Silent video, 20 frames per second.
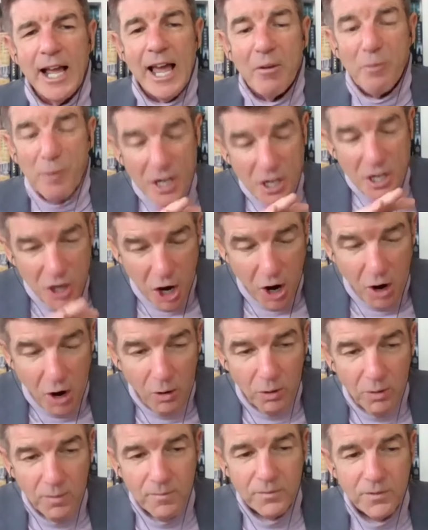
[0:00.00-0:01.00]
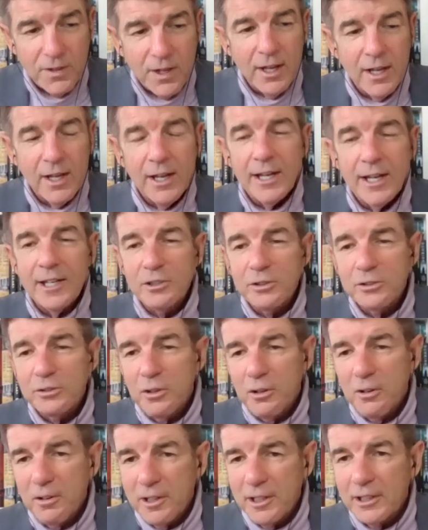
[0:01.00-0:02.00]
And we know
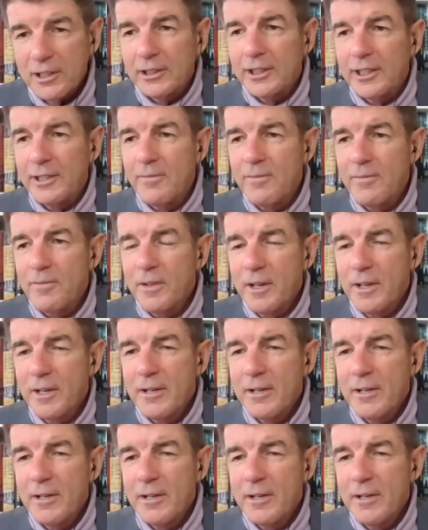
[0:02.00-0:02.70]
historically,